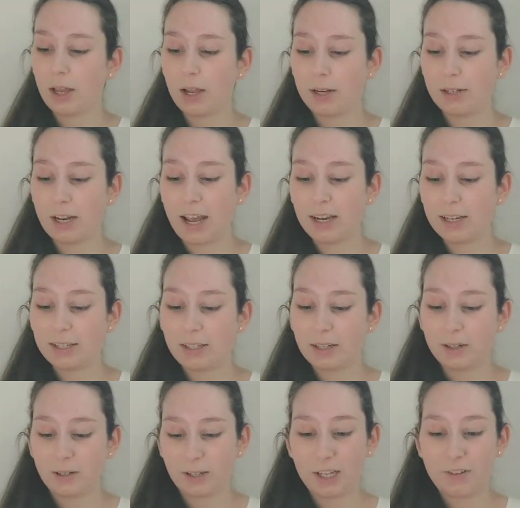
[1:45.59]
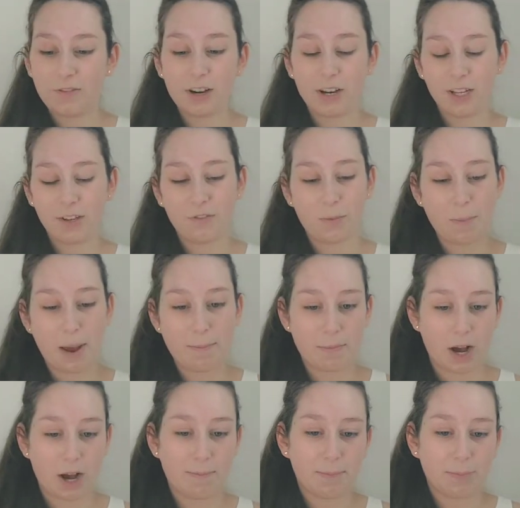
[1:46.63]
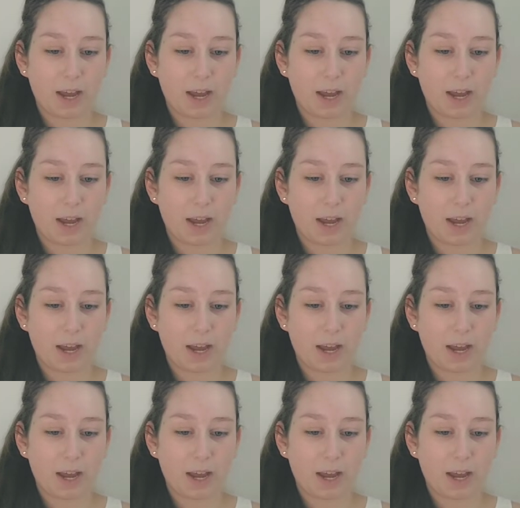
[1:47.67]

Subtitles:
Next, this one is for my mum.